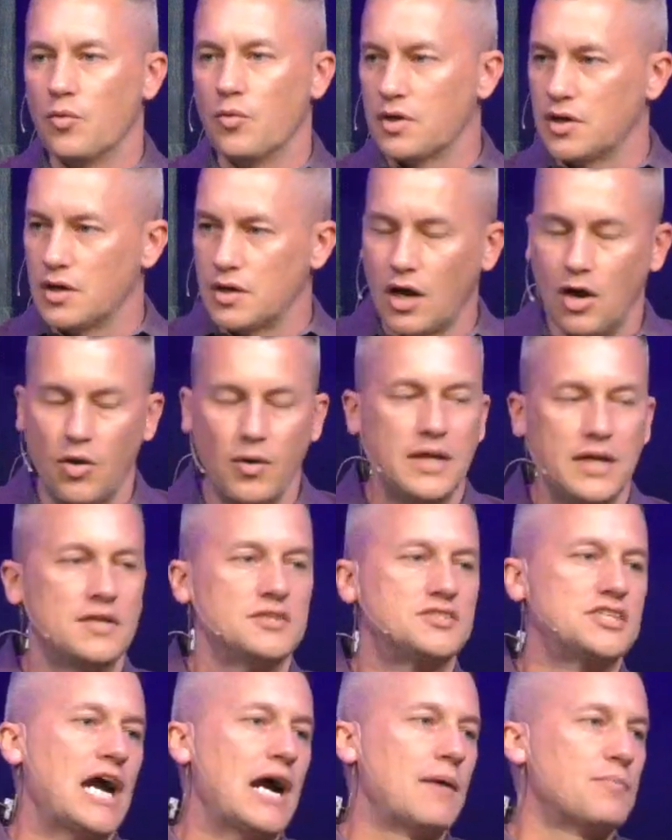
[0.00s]
We're going to go into
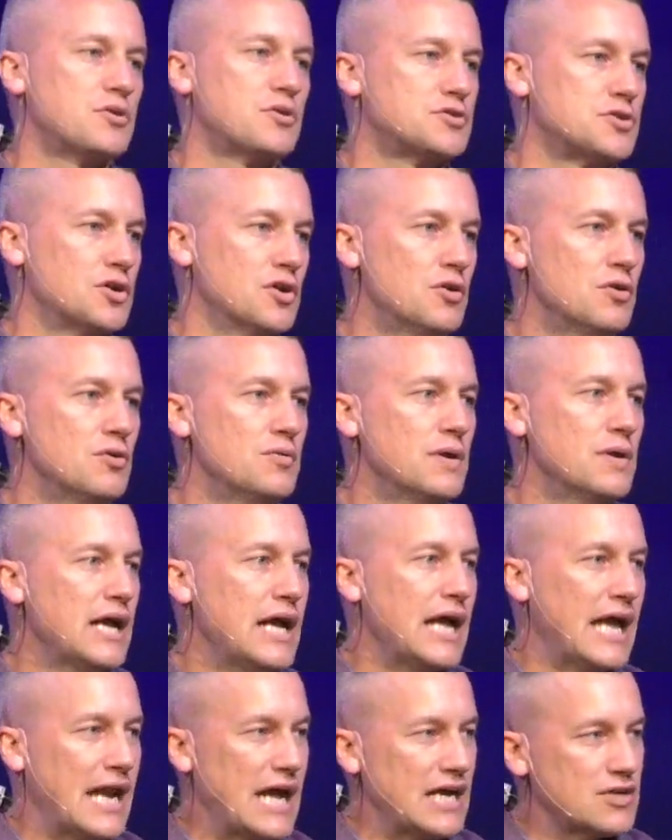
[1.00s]
chapter 2.
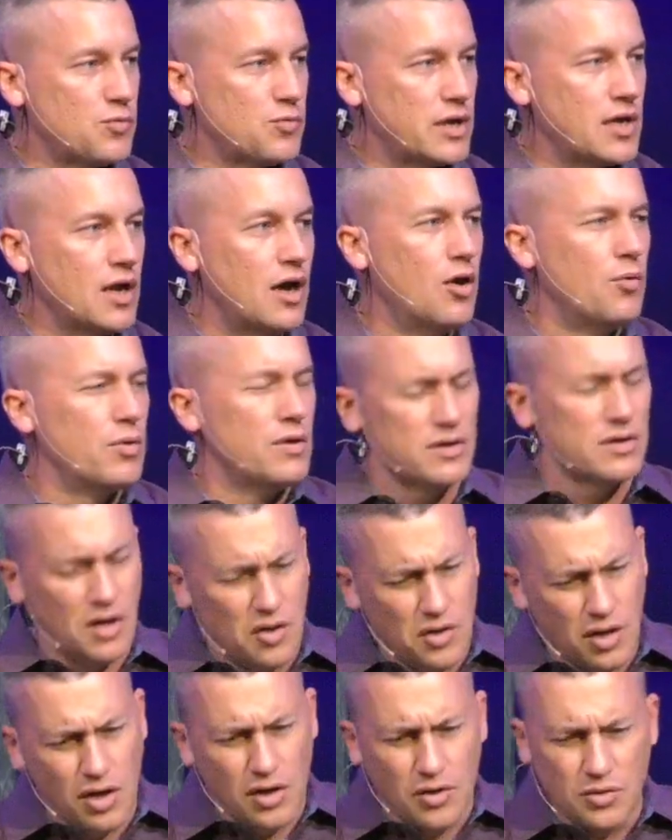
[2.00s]
And as we go, we're going to
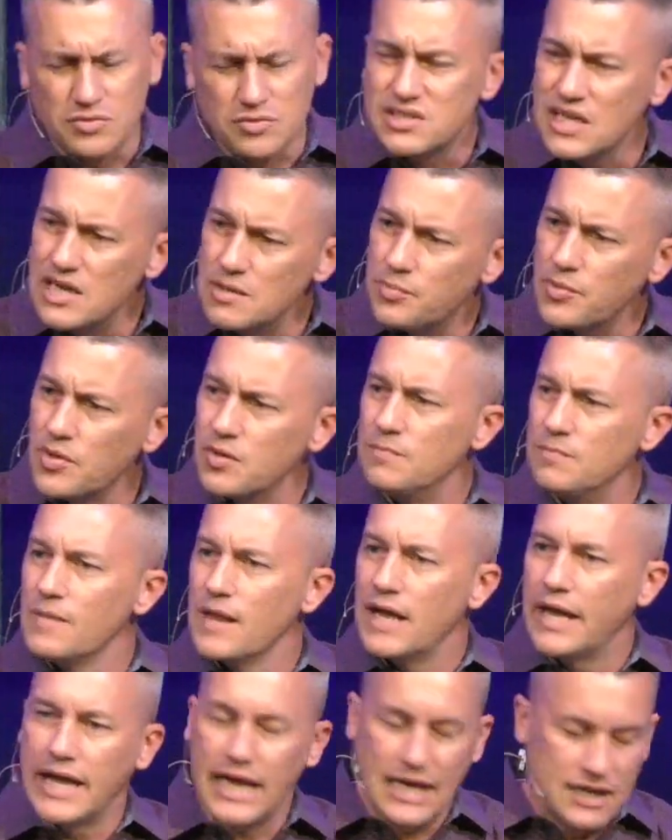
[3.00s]
go a little deeper
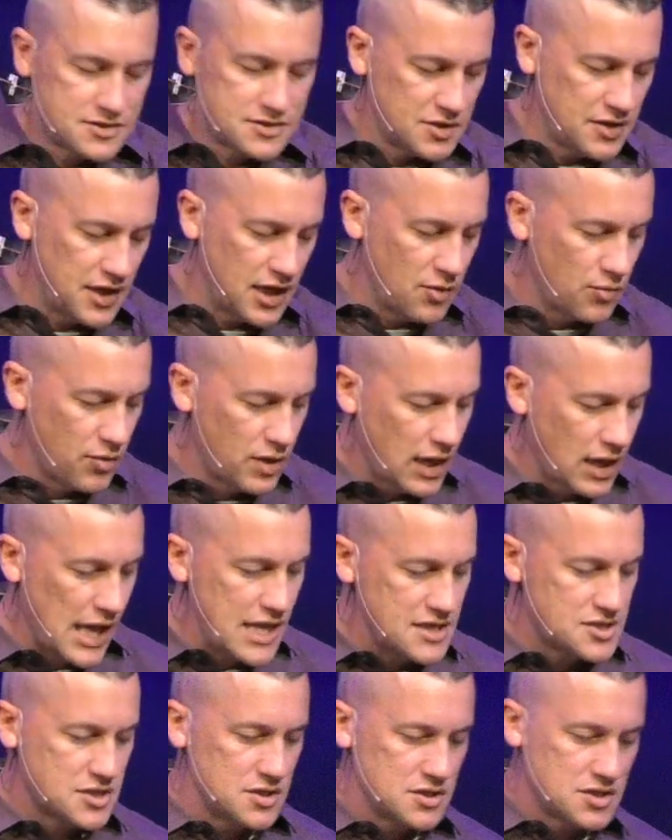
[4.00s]
into their
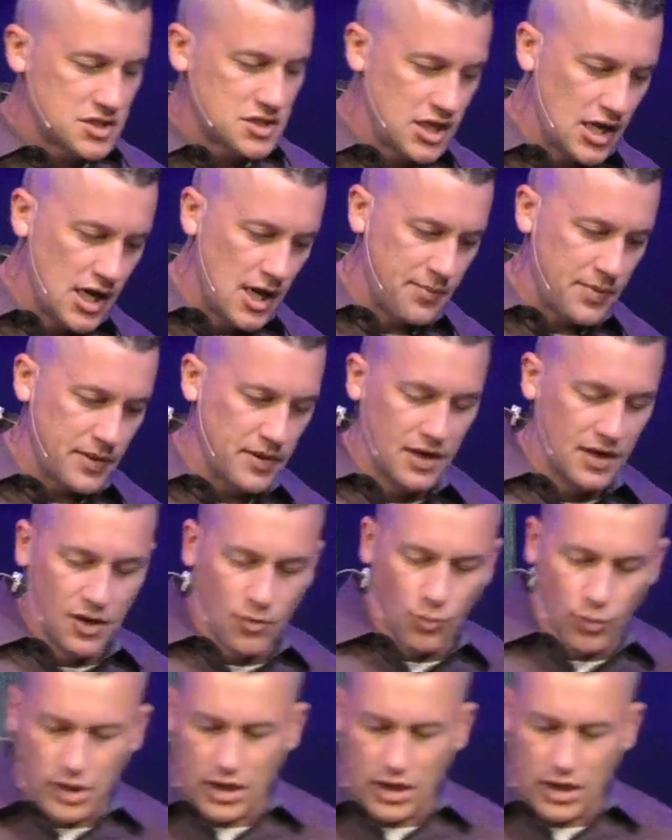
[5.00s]
relationship. And we're